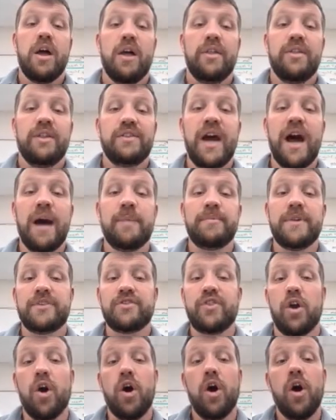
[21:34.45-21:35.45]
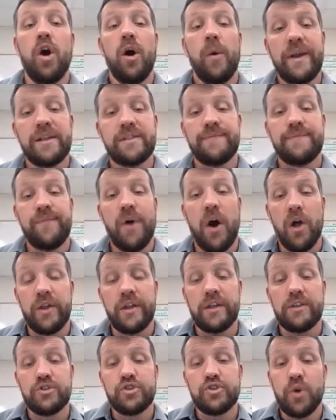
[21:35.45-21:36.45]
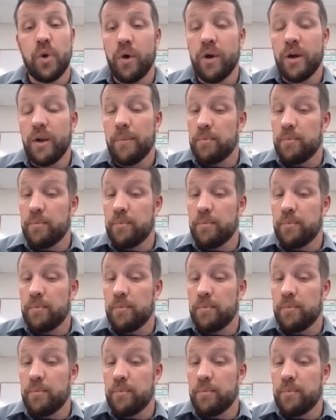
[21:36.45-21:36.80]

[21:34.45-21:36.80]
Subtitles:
these objects are always falling toward